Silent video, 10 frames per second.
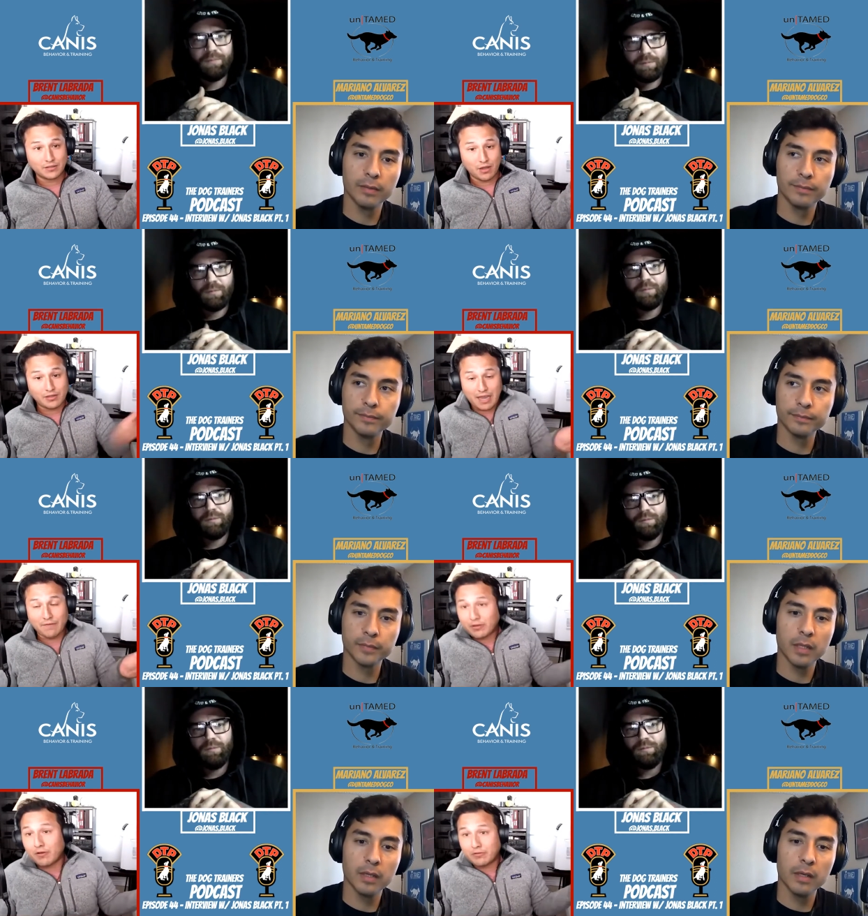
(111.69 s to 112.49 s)
Speaker 1: dogs
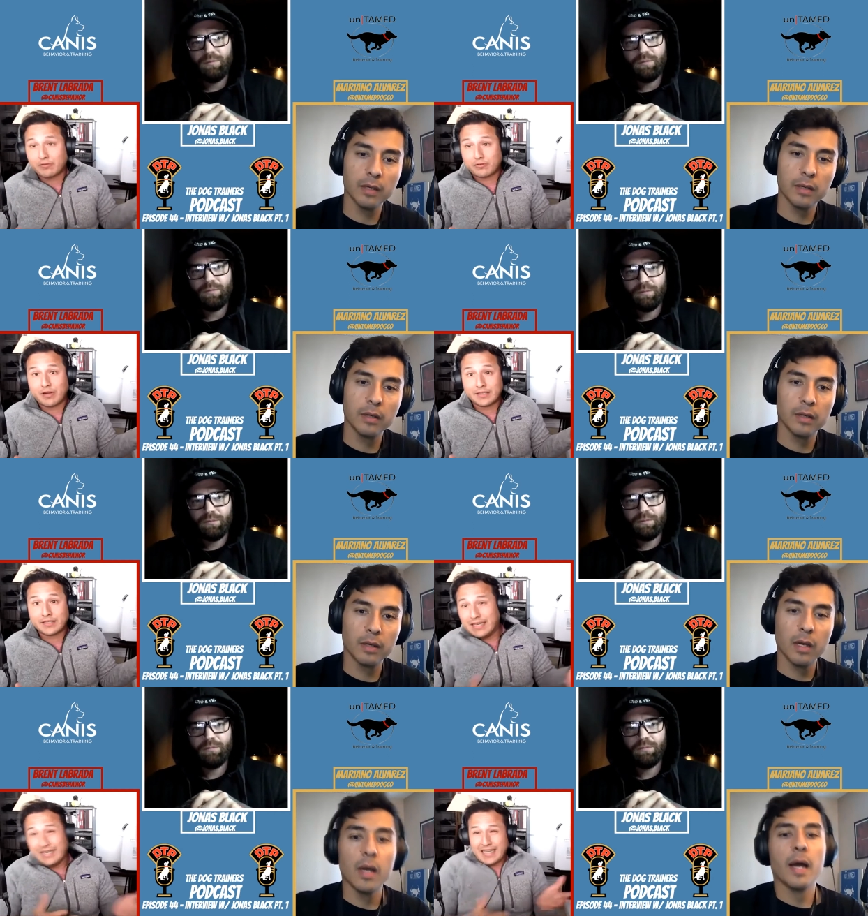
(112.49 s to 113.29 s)
have to go through
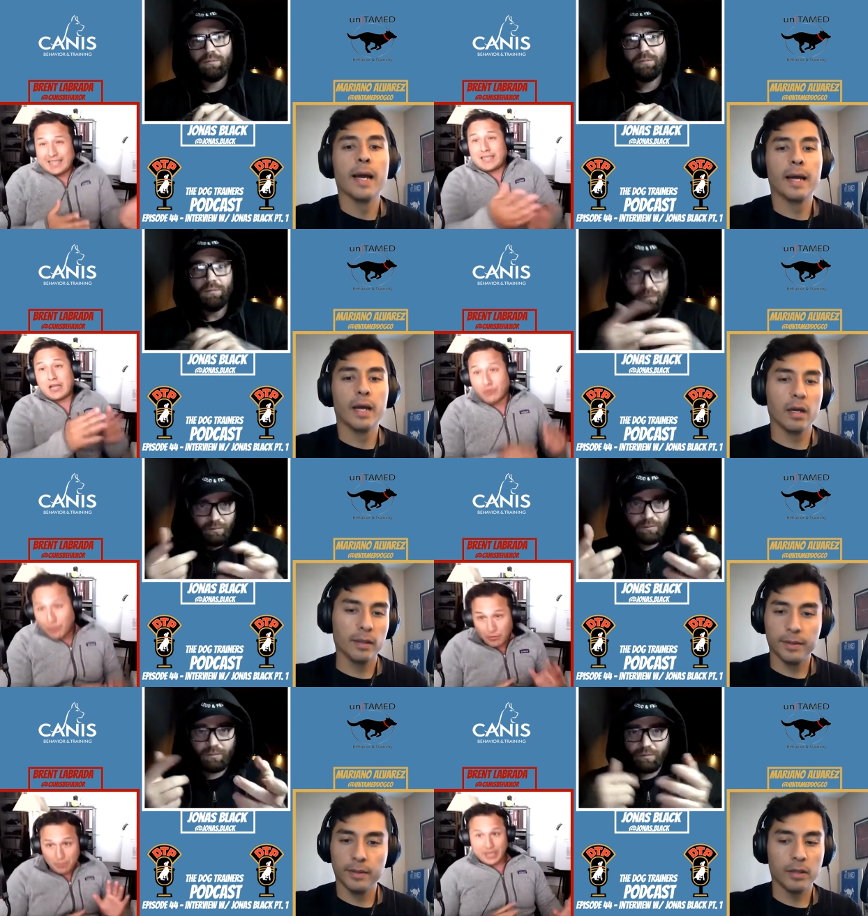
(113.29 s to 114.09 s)
stress and
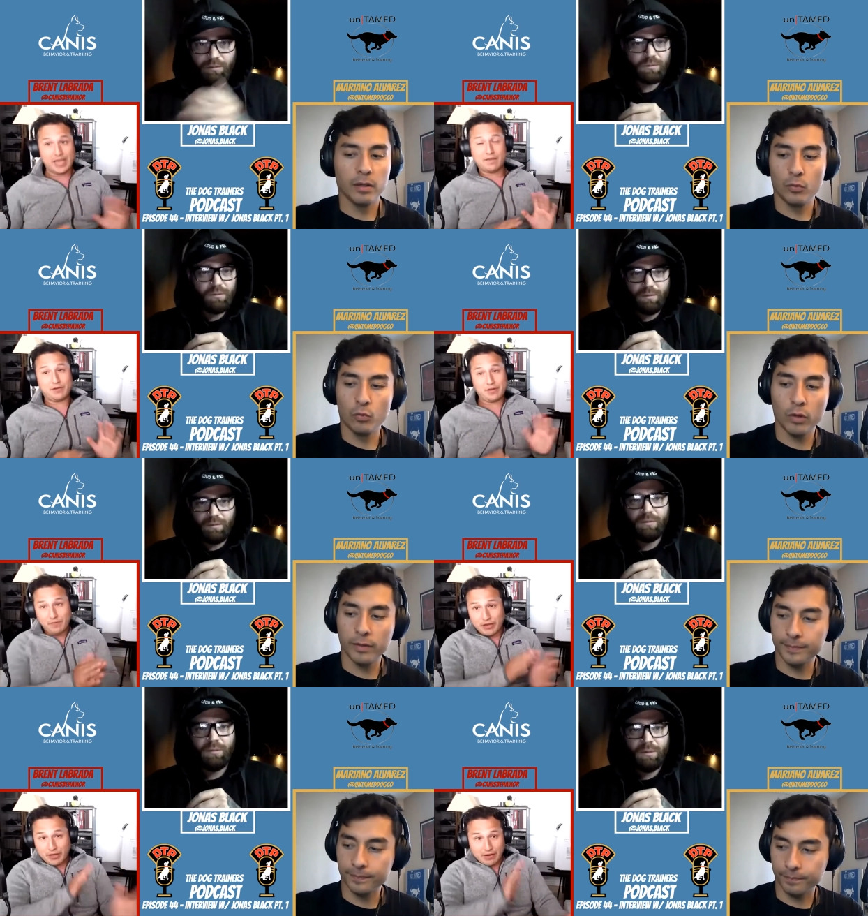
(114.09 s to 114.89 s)
cycle through a behavior well,
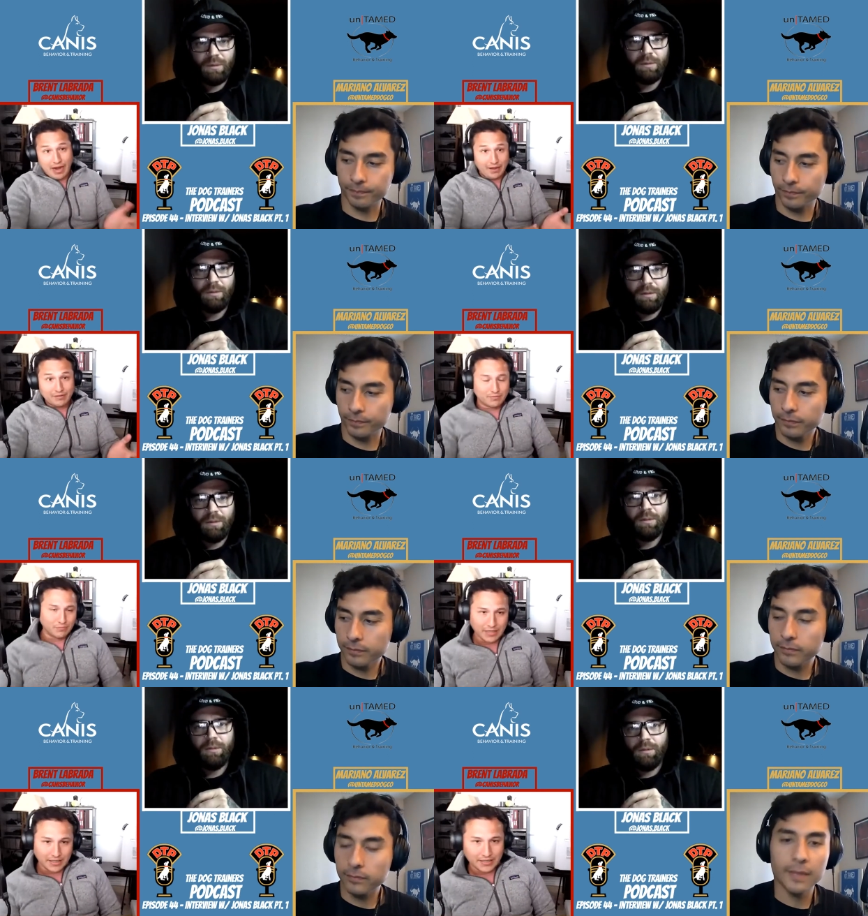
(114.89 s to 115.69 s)
to figure out
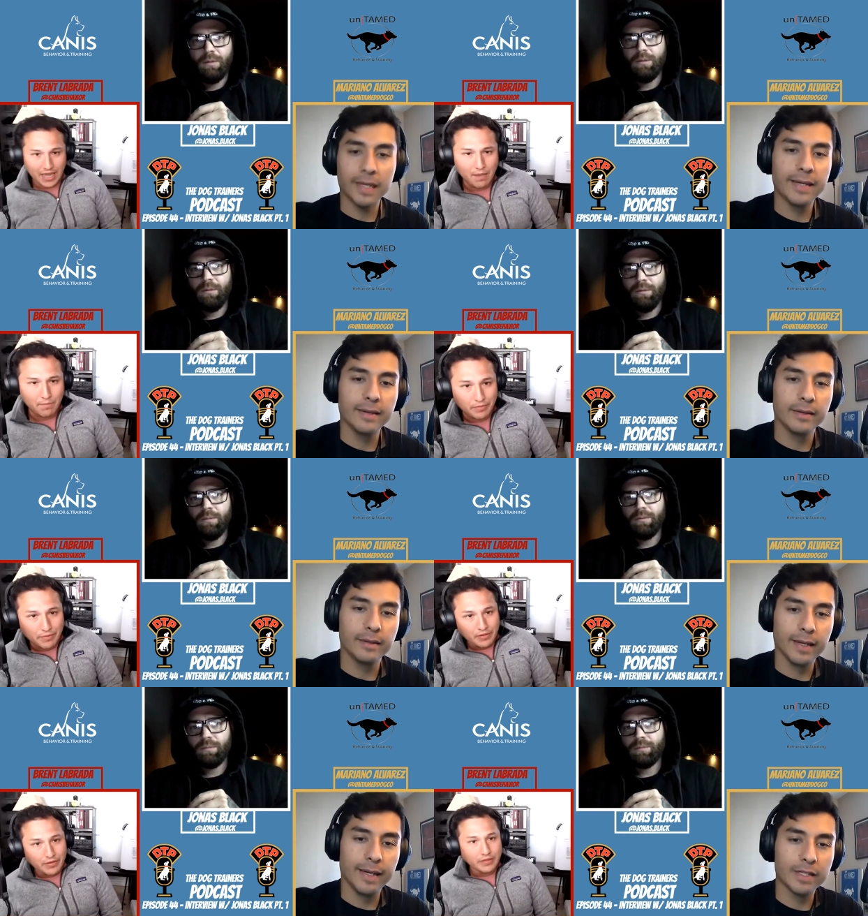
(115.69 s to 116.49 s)
what needs it, to
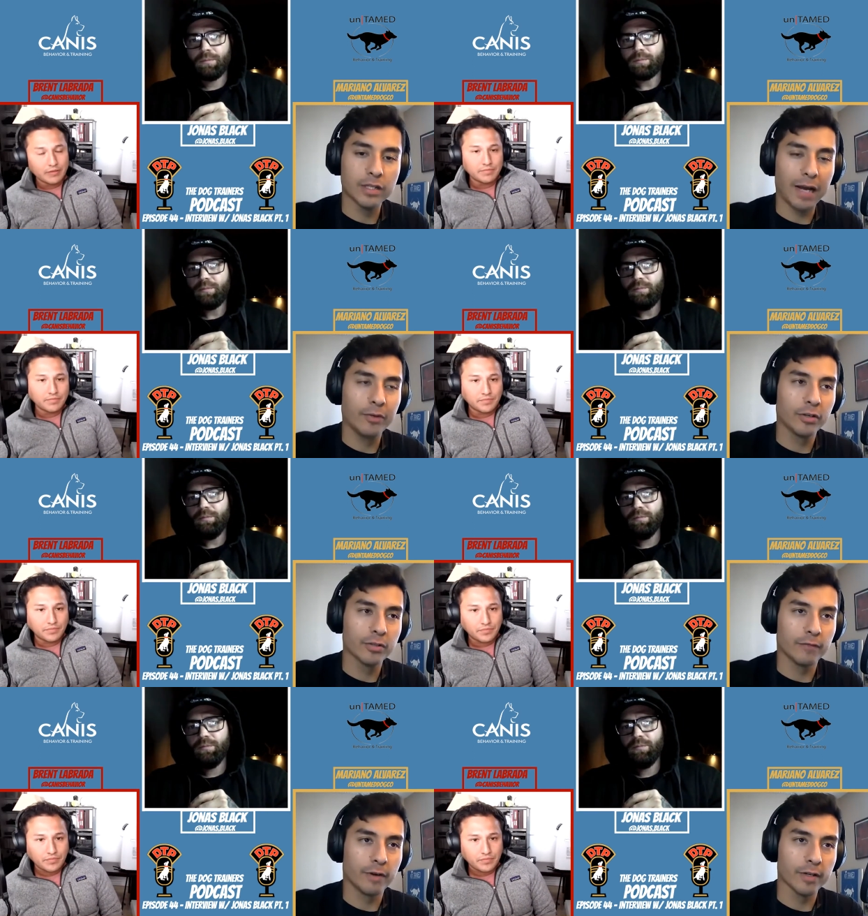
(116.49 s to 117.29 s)
happen
Speaker 2: it's i would go so
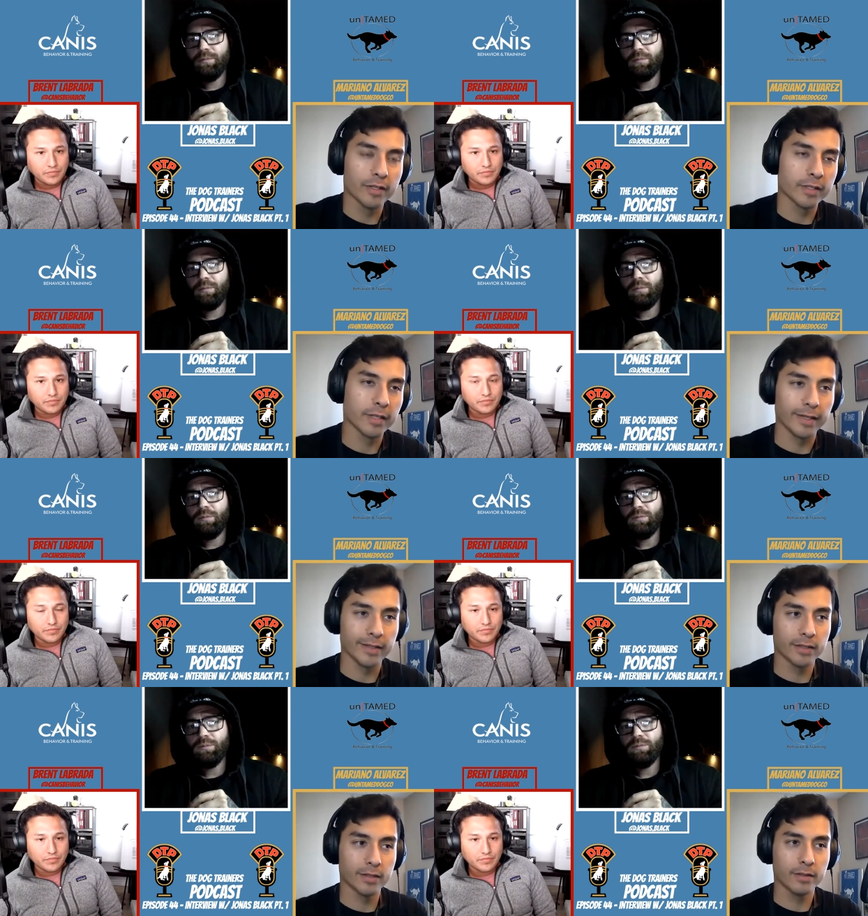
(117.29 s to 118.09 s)
far as to say
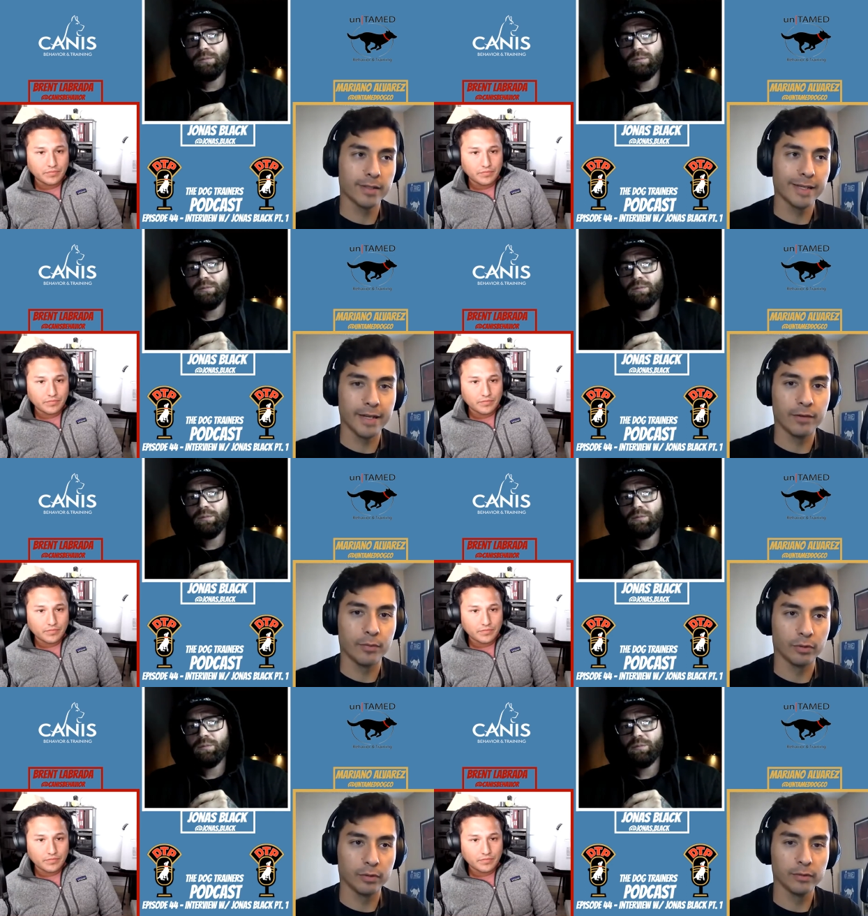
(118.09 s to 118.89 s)
it's
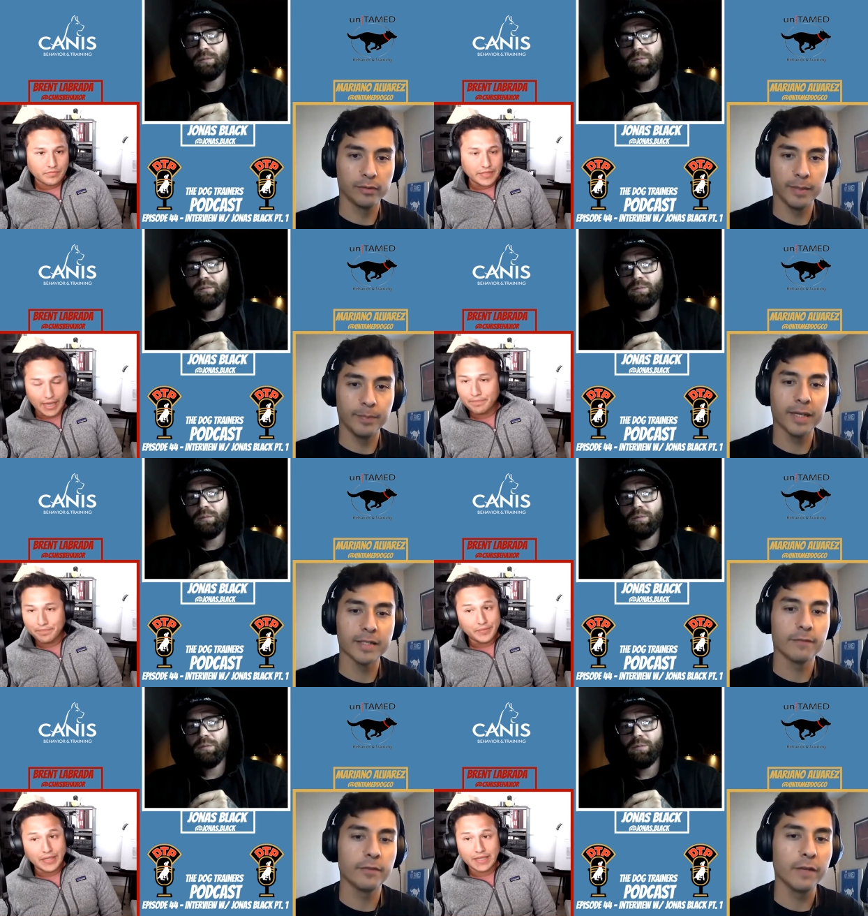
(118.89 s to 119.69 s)
inevitable because yeah,
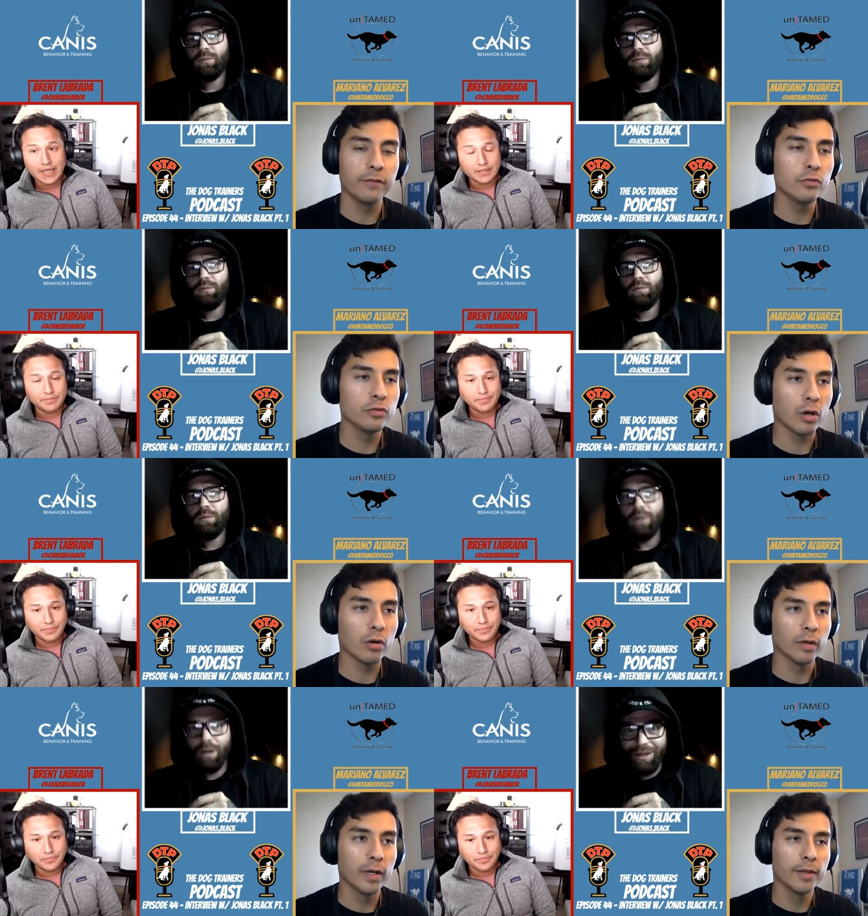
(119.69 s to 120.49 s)
if you, if exactly. you
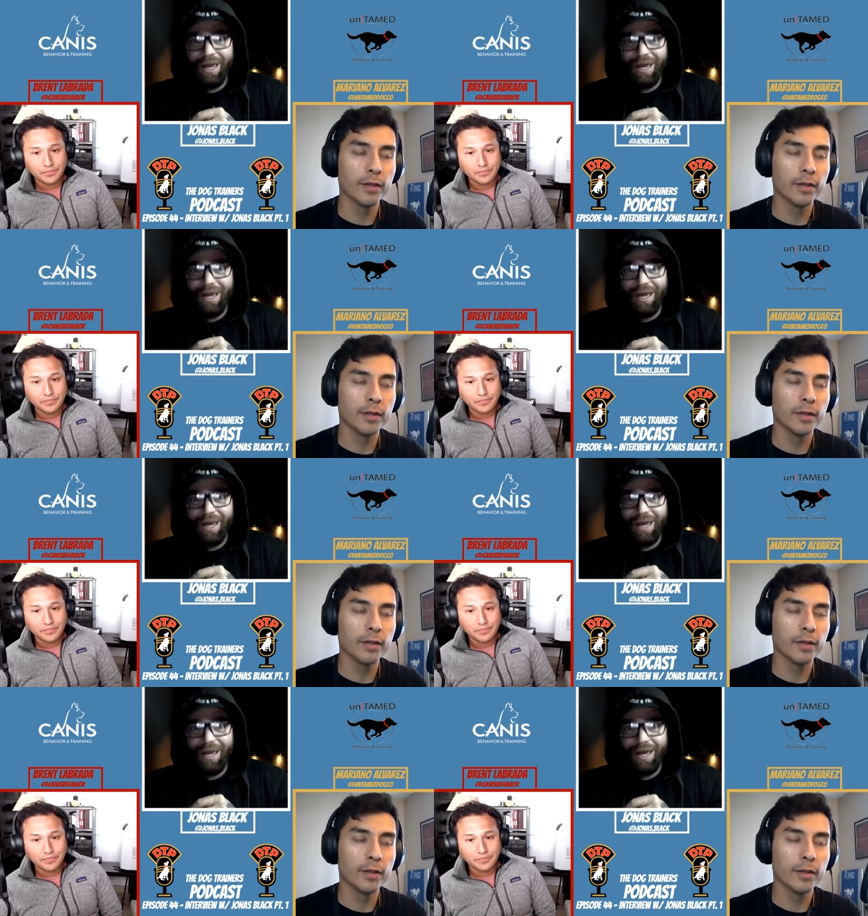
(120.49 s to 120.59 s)
don't the,